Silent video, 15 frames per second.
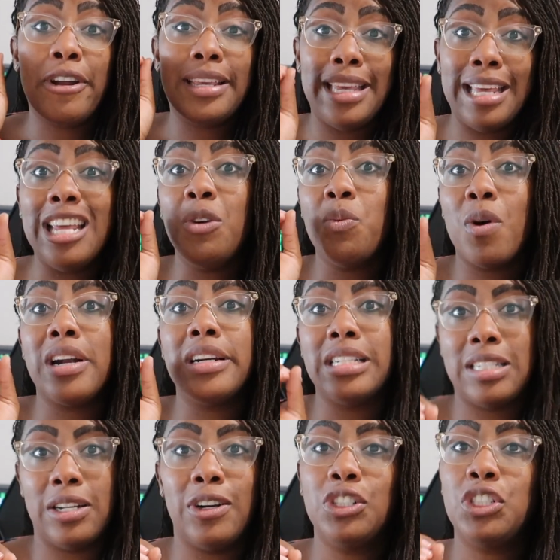keyword
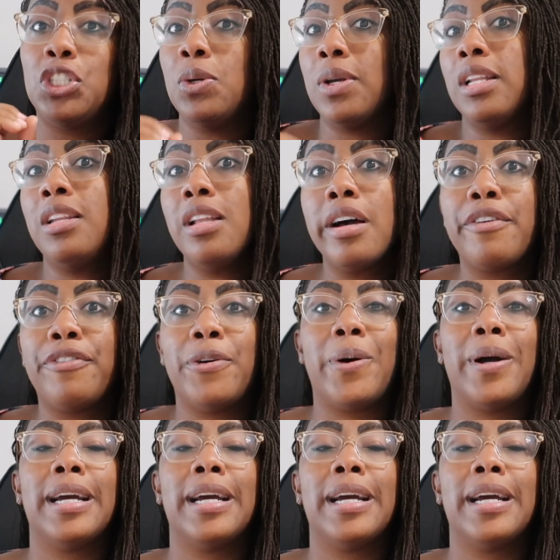search you can look for.